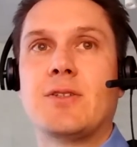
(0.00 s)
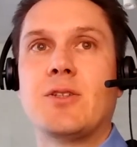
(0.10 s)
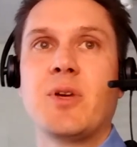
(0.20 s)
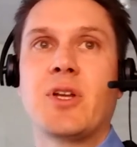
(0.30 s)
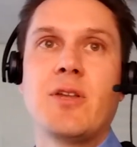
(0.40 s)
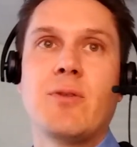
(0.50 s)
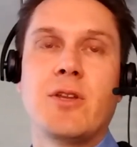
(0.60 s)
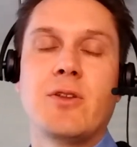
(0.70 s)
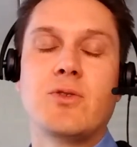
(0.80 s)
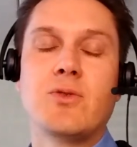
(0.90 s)
Typically,
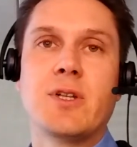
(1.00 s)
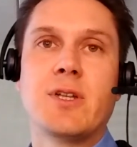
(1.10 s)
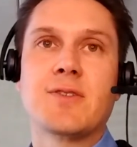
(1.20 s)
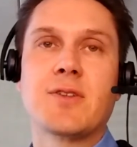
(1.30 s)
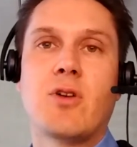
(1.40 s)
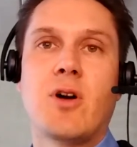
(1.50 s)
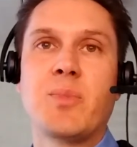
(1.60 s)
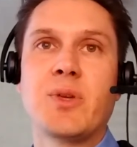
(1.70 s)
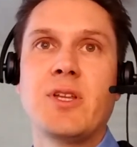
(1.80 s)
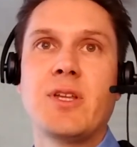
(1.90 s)
when you do it as a
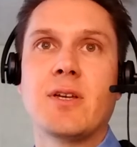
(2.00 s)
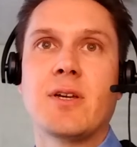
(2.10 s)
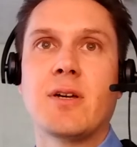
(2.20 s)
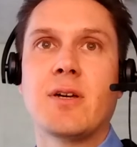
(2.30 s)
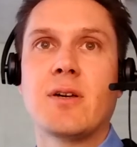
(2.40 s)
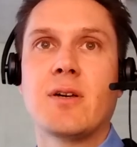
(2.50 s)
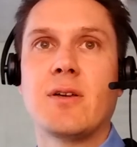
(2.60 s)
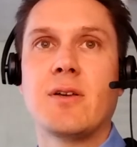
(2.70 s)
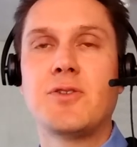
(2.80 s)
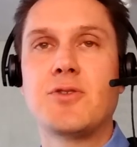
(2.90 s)
company,
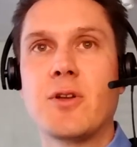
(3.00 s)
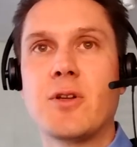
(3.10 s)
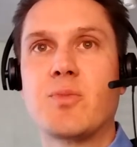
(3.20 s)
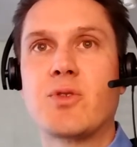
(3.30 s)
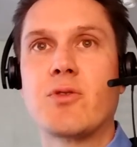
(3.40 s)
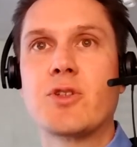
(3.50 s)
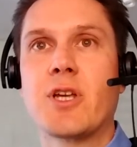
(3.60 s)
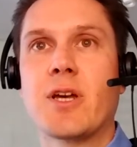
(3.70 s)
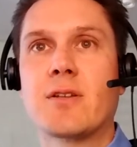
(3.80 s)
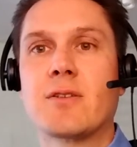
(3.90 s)
internal
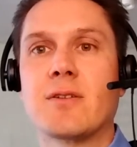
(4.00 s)
project,